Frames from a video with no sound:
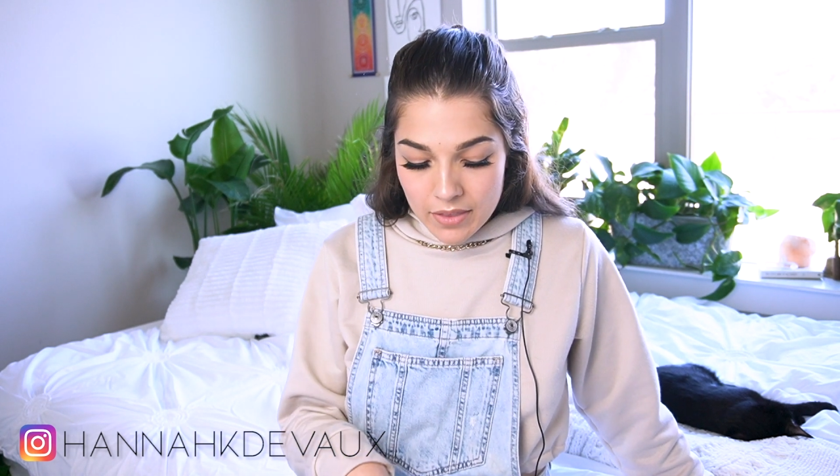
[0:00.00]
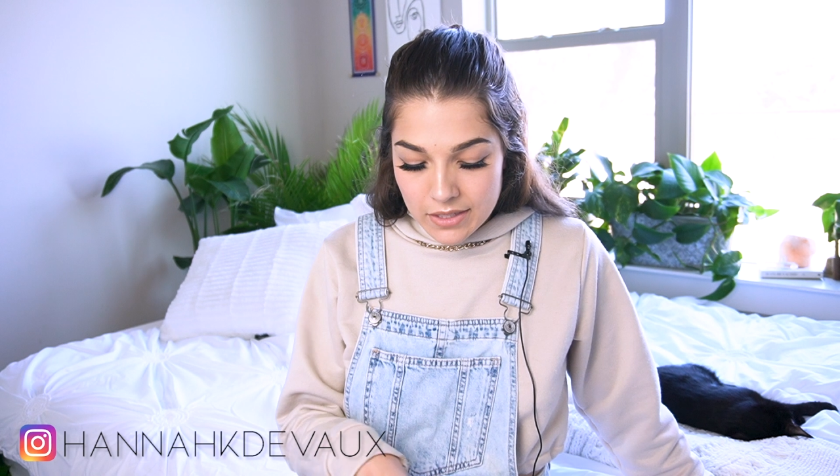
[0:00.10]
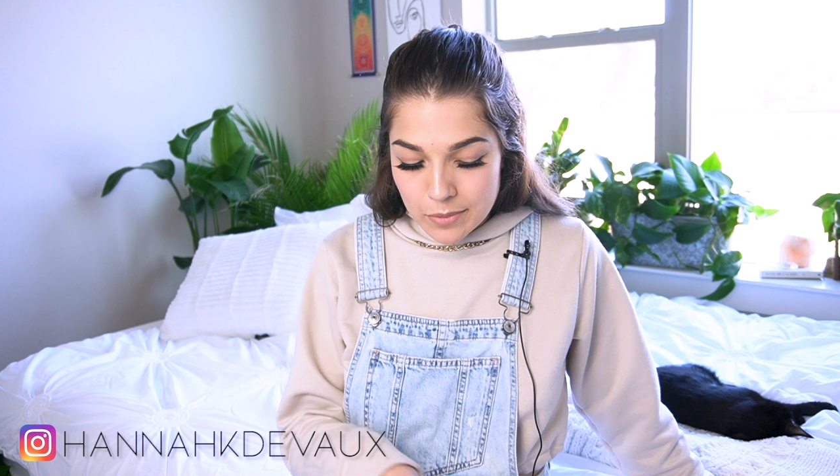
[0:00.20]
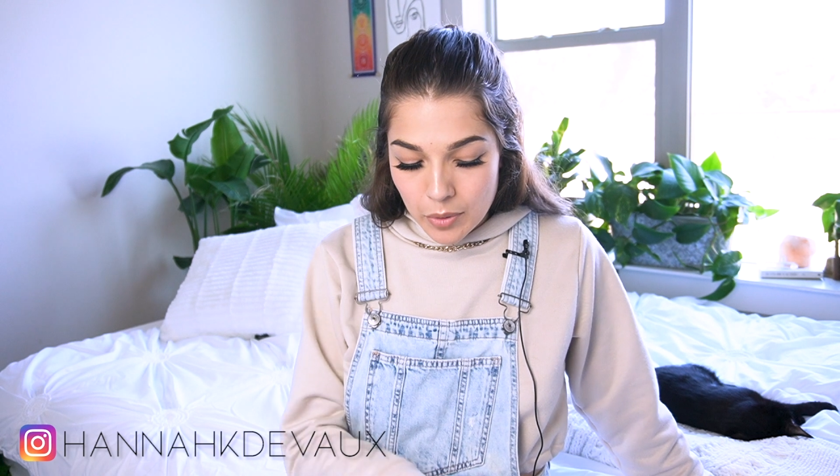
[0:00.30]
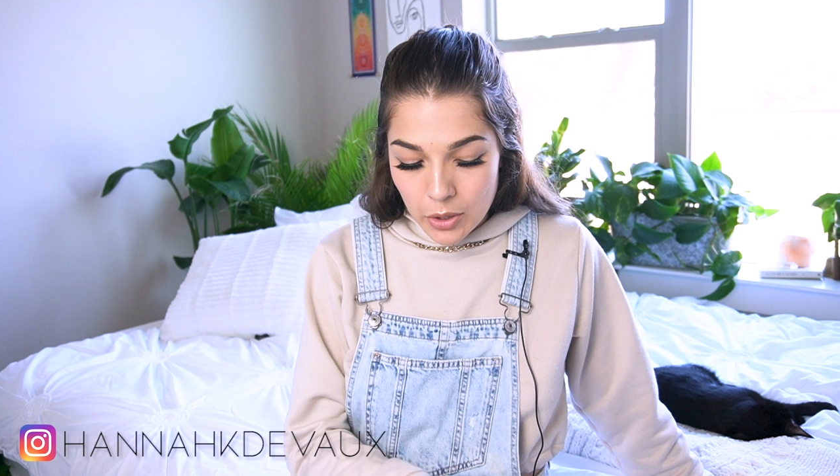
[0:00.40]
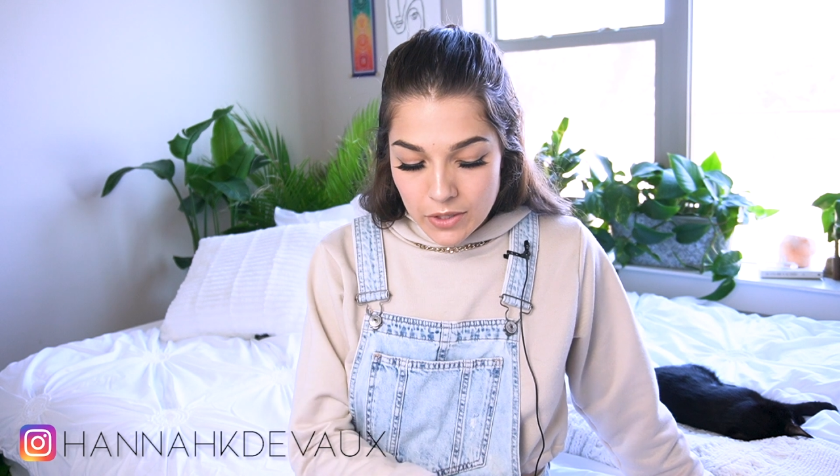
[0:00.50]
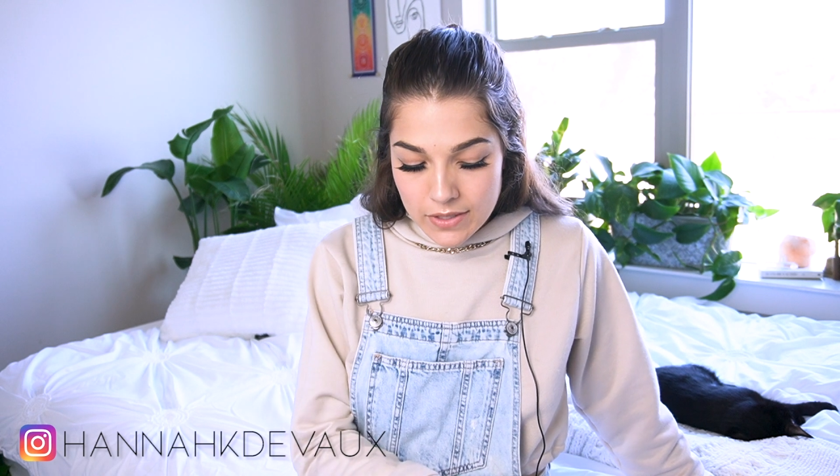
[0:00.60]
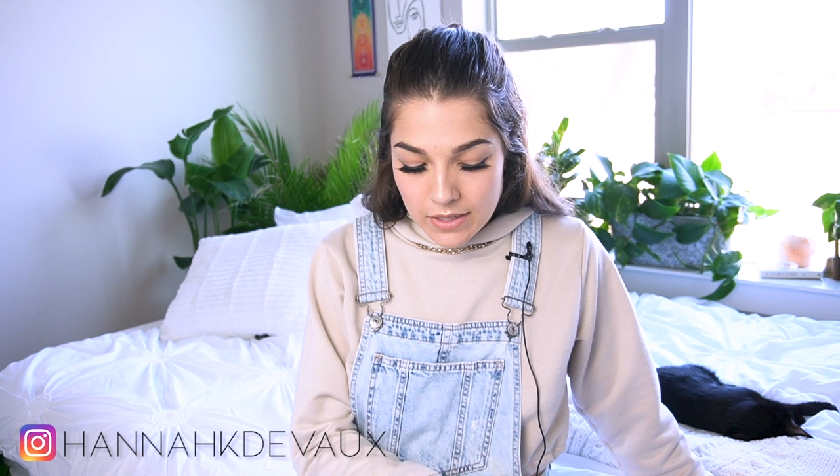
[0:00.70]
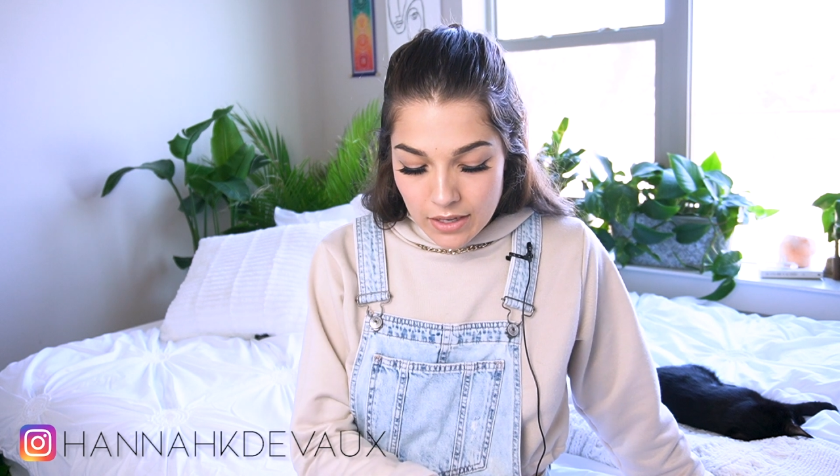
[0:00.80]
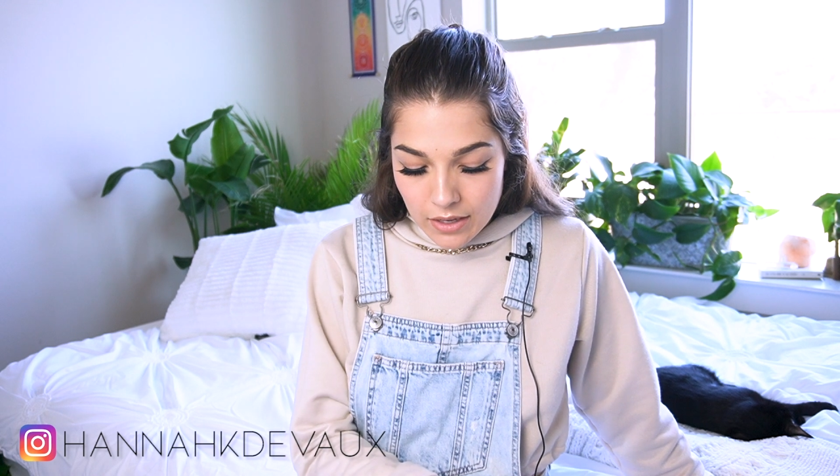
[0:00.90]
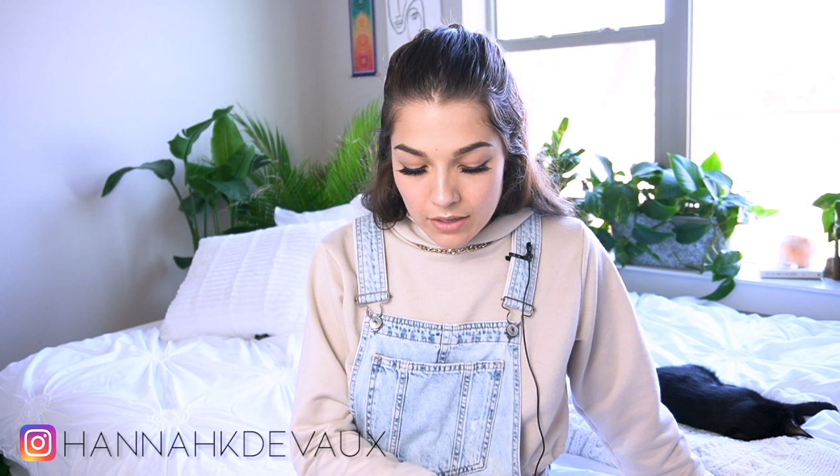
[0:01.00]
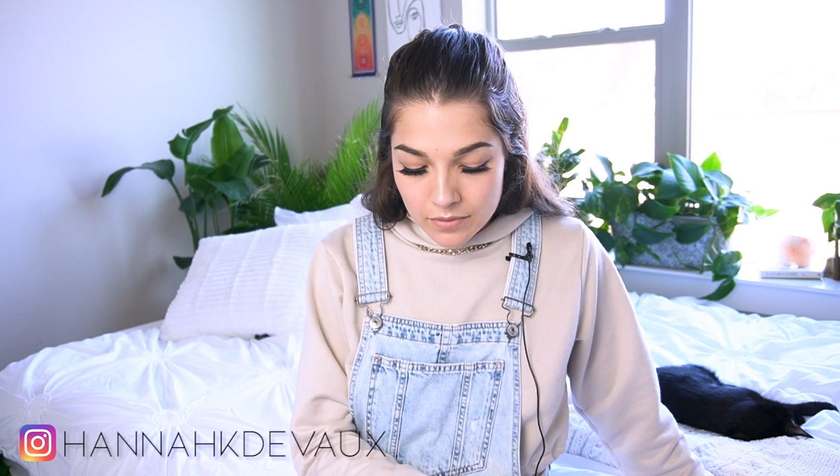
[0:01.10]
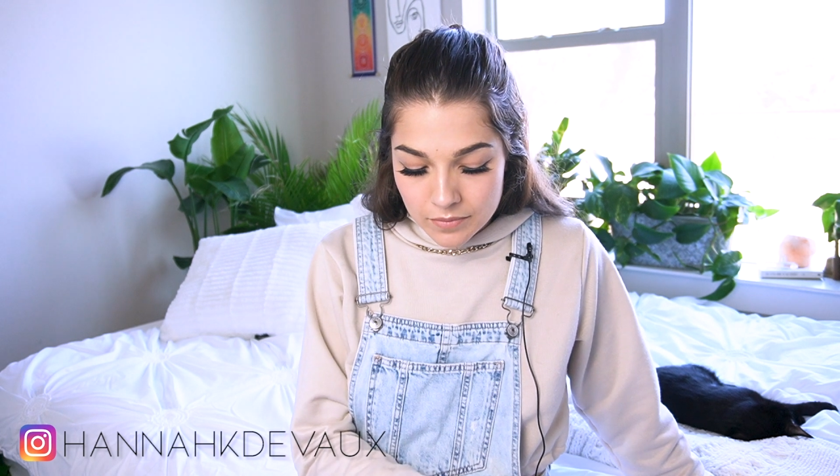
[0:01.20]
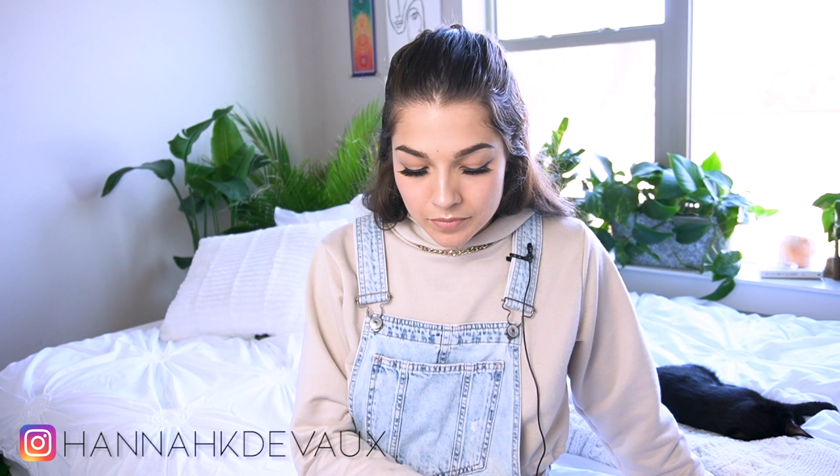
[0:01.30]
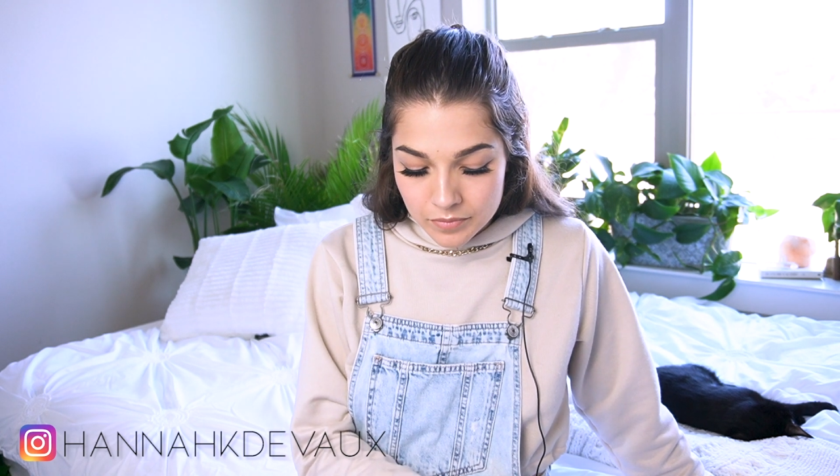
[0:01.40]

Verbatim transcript: this person